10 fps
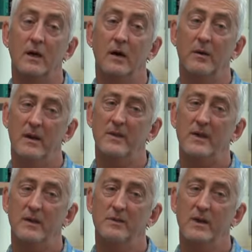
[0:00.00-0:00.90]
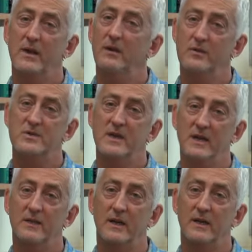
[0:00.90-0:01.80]
And I think they
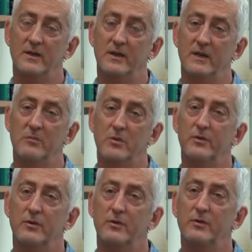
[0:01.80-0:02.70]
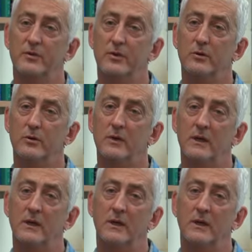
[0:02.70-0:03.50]
understand that. I think most students do.